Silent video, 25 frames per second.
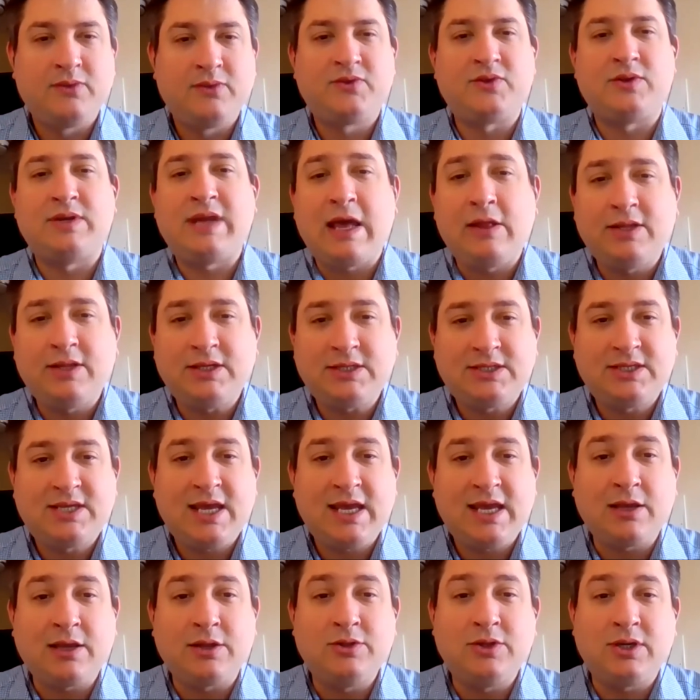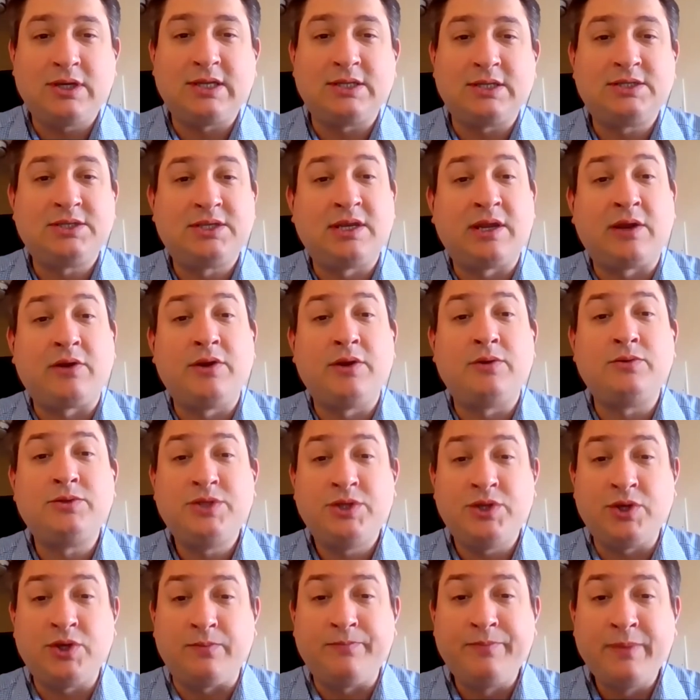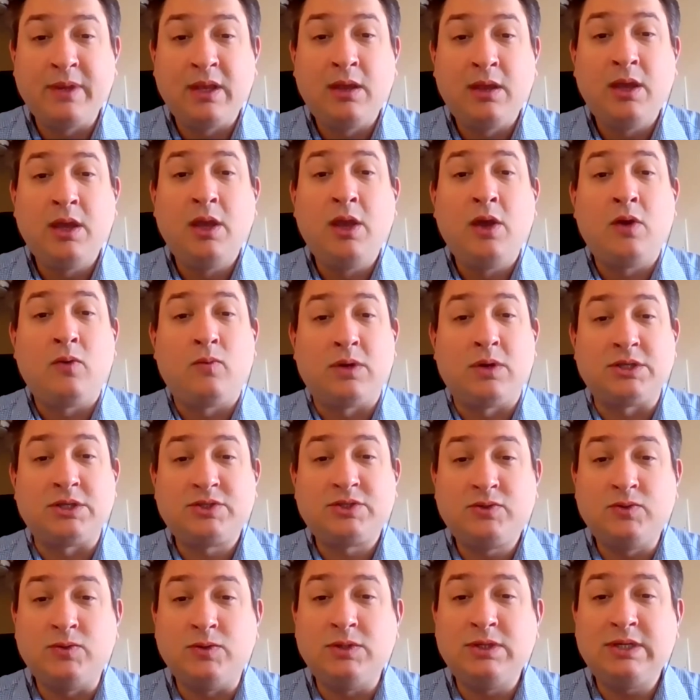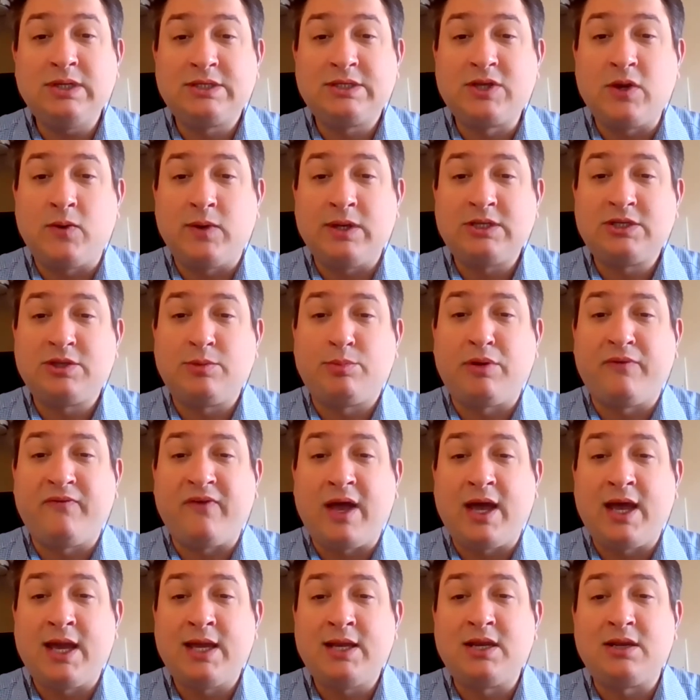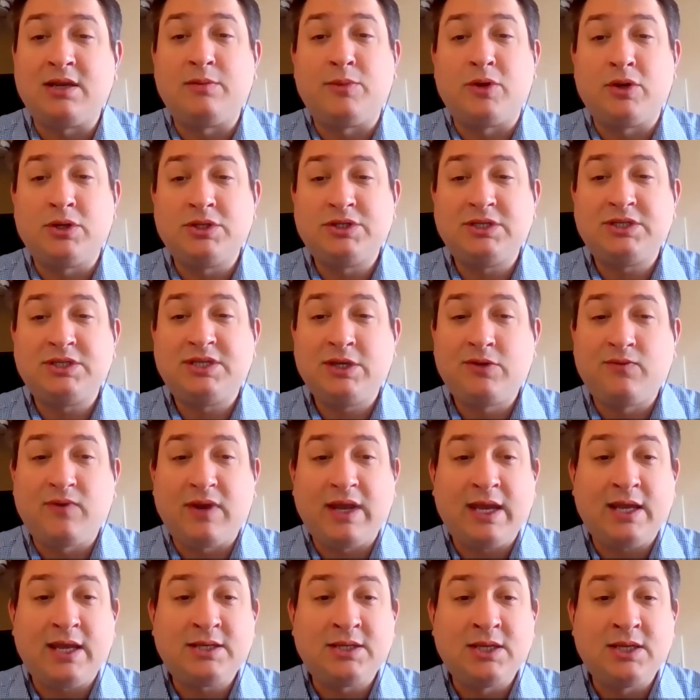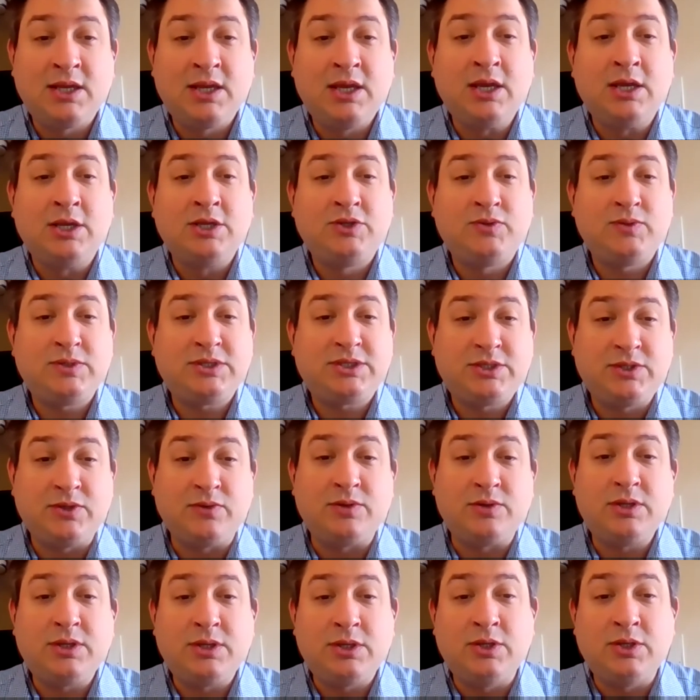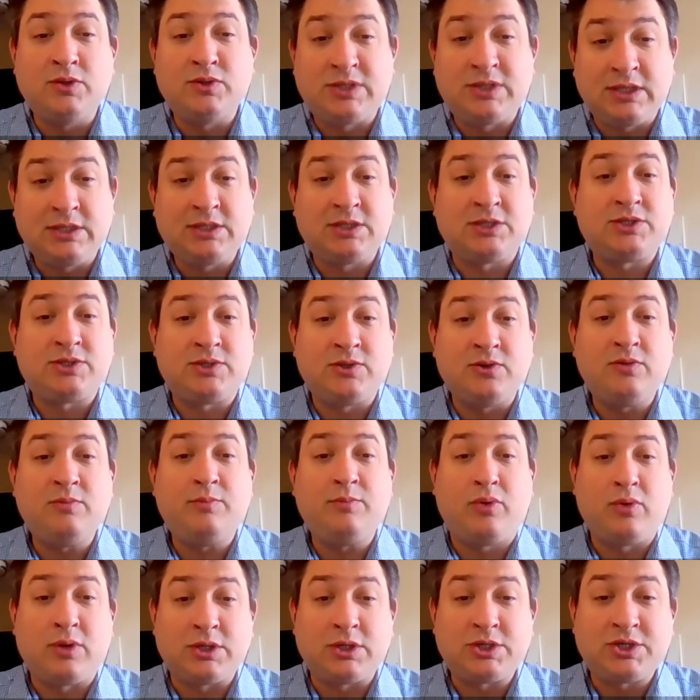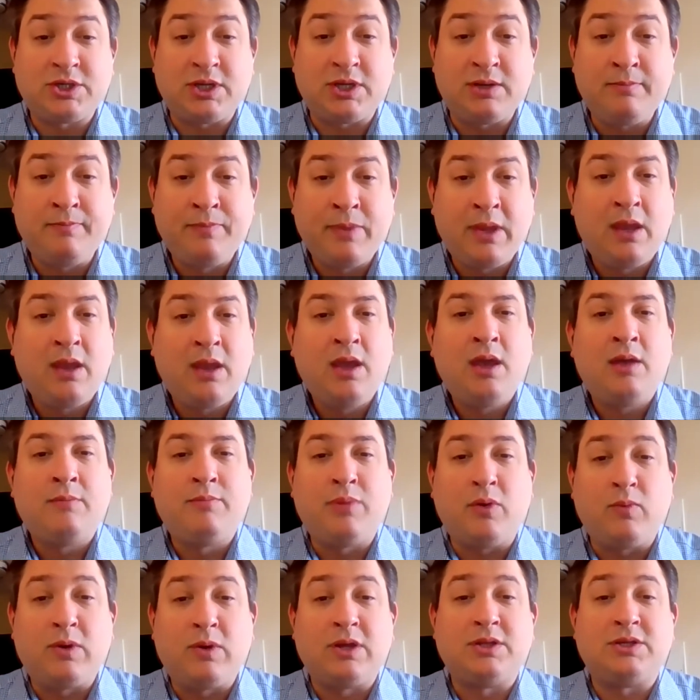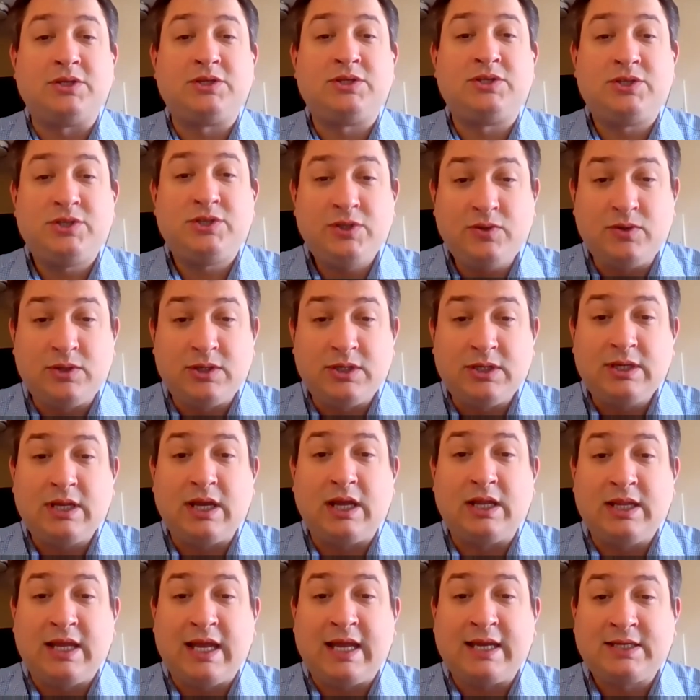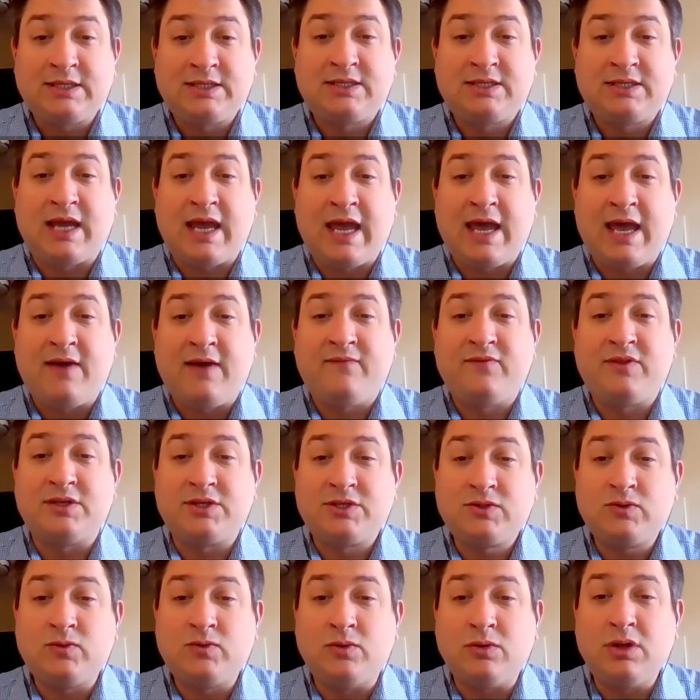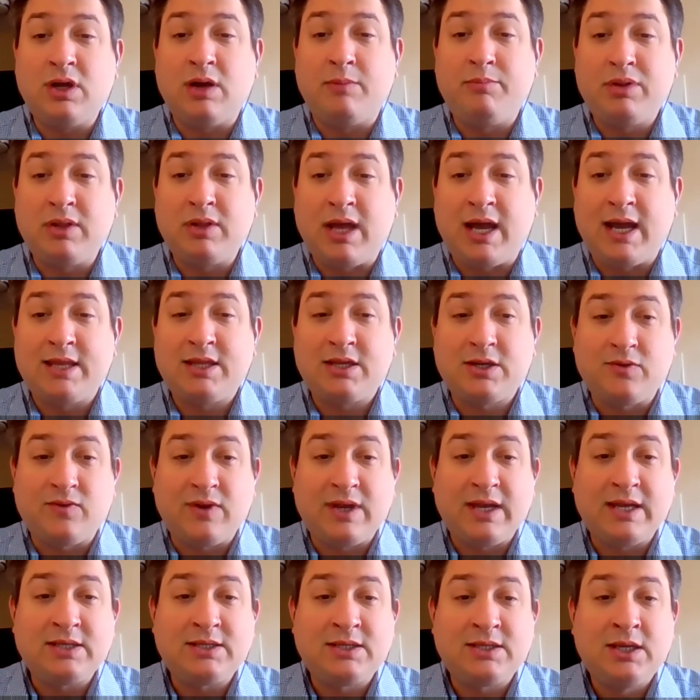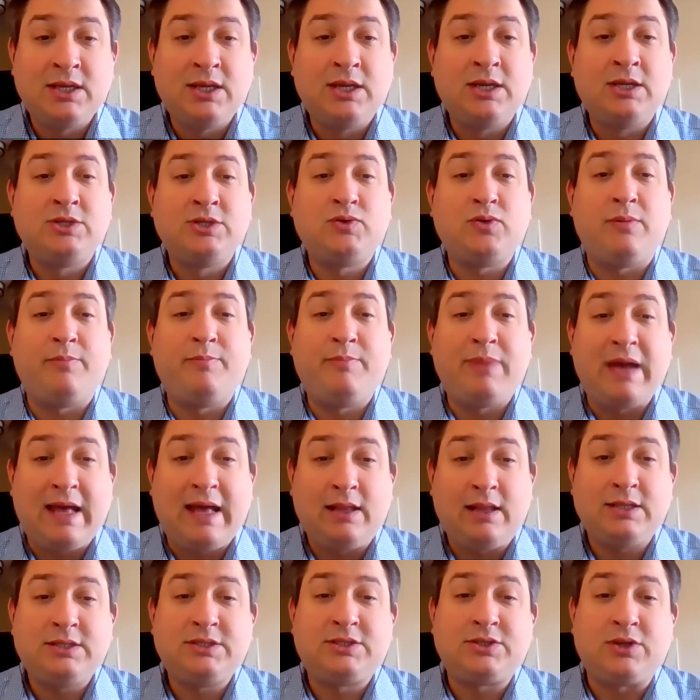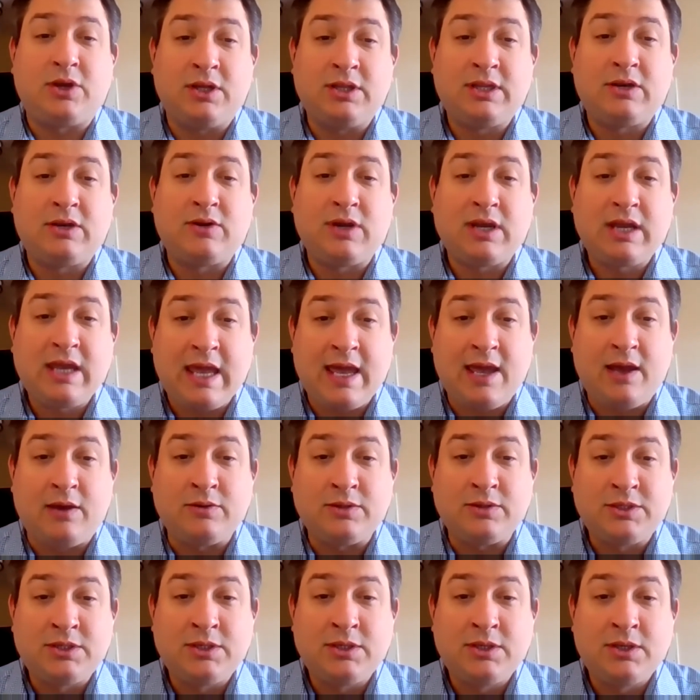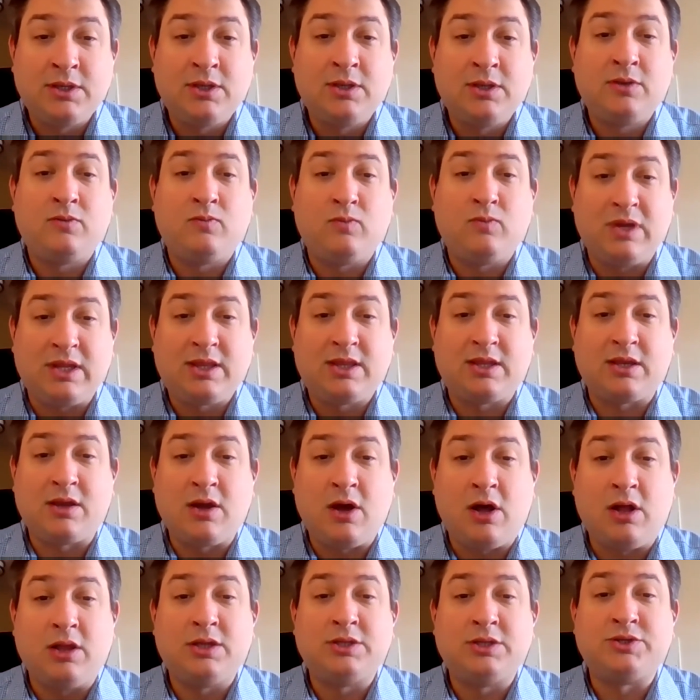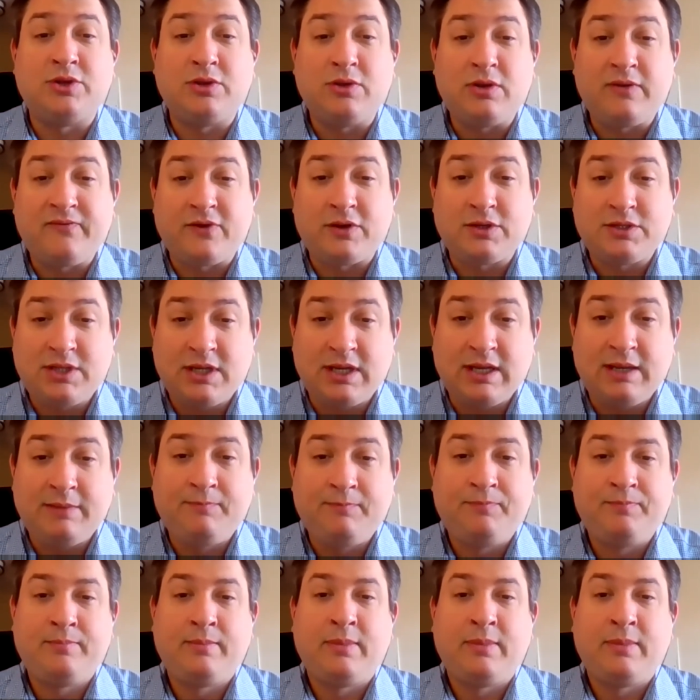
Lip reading: So now let's take a look at scenario 2, where a school is going to provide an emergency grant to a student using the student portion, but where the student elects to have the school apply the grant to a balance on their account with the college or university.